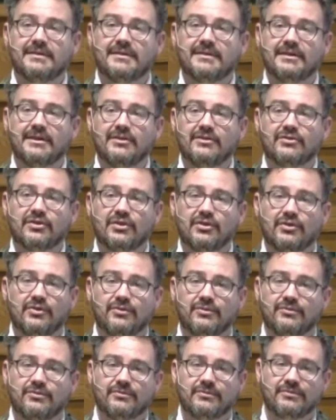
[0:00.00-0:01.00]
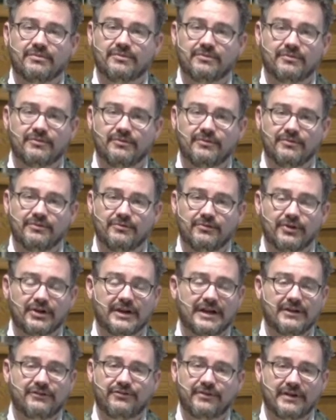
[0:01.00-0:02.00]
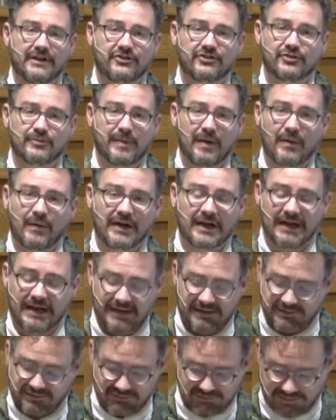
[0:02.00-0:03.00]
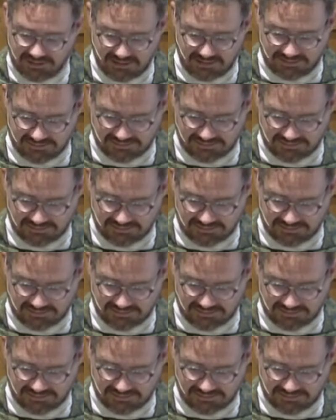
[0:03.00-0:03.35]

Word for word: his own forgetfulness about what God has done.